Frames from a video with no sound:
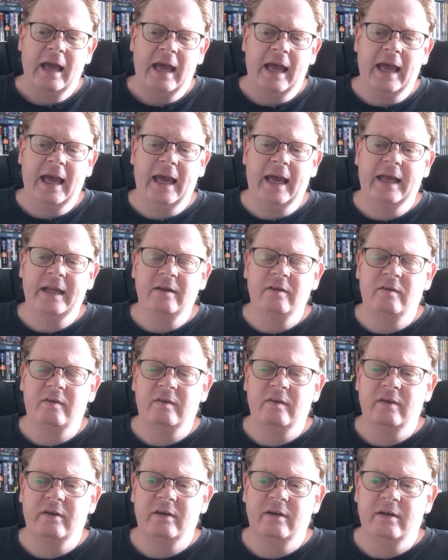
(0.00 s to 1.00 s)
And
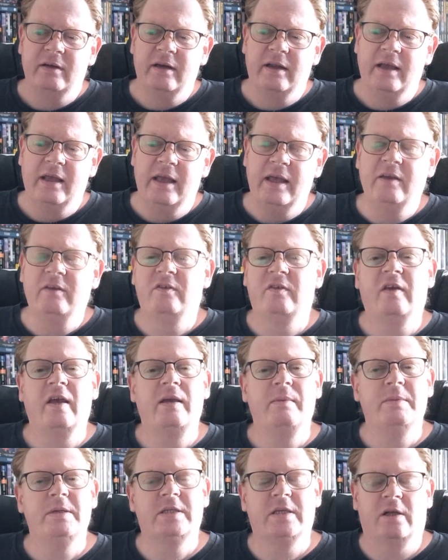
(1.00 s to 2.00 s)
his
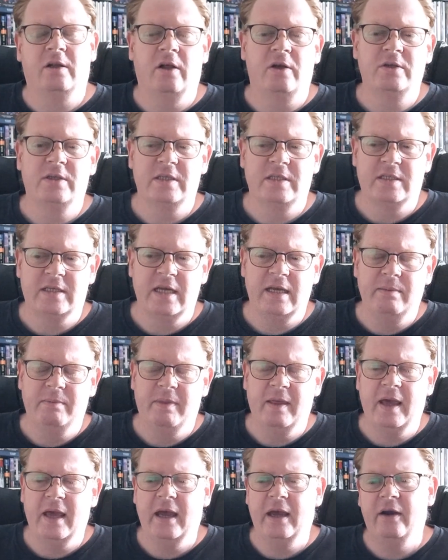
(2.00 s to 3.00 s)
team is the closest team
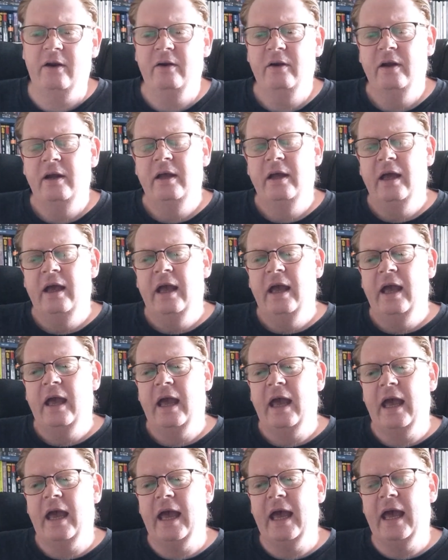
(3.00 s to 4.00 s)
there.
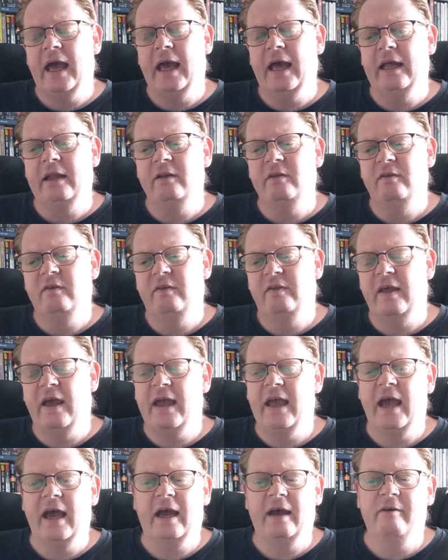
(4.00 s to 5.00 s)
And
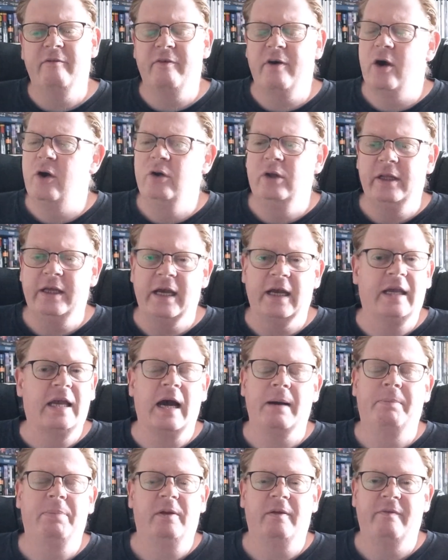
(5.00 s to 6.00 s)
they have only a
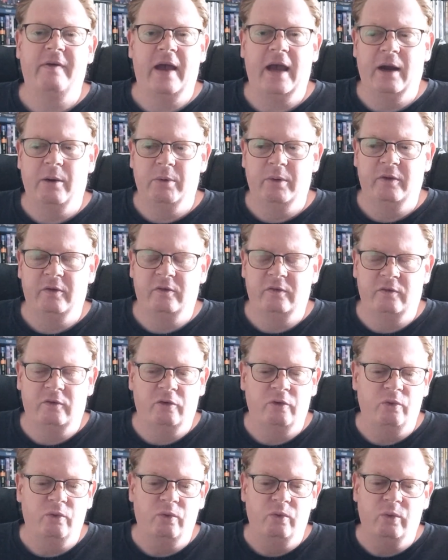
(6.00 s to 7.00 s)
couple of hours
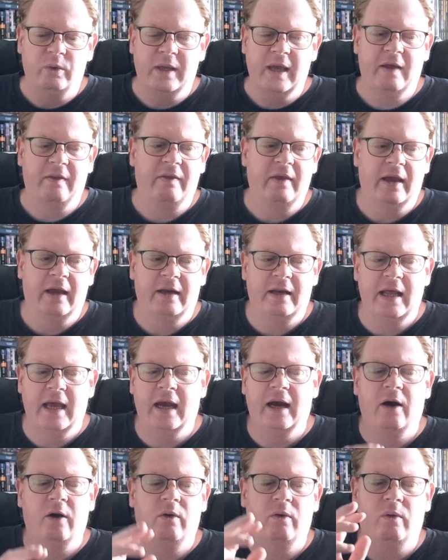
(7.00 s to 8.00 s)
to get there.
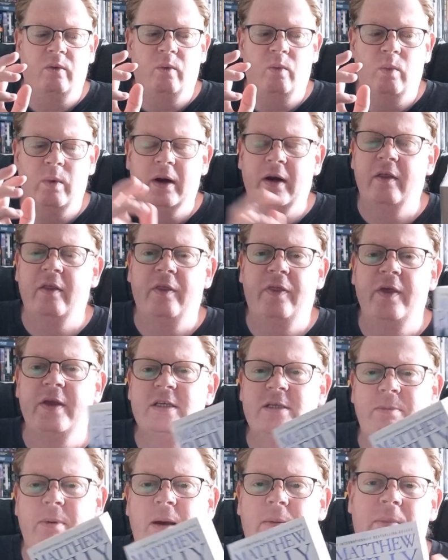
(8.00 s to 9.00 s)
Now, one of the
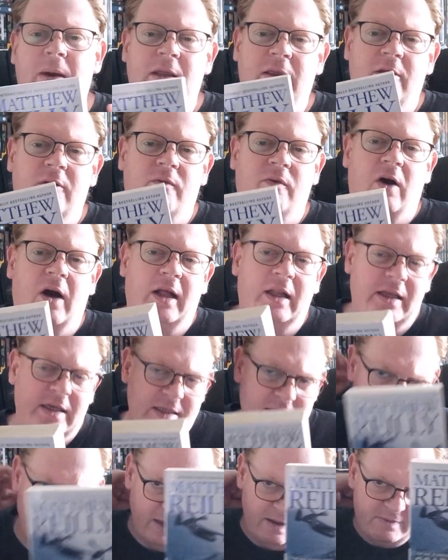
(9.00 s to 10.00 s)
things about Matthew Reilly is
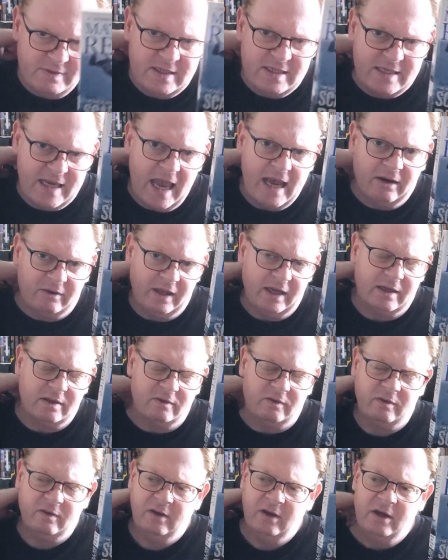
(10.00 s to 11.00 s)
he loves his
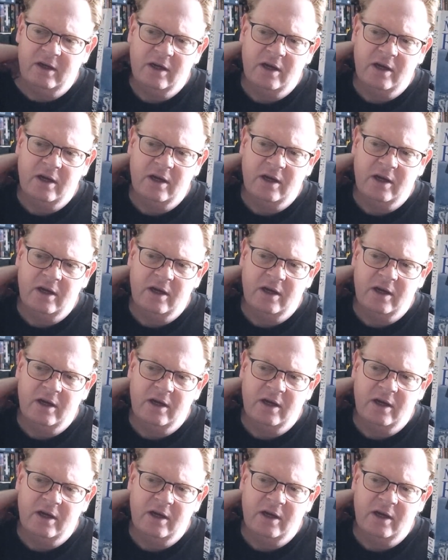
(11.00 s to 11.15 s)
countdowns.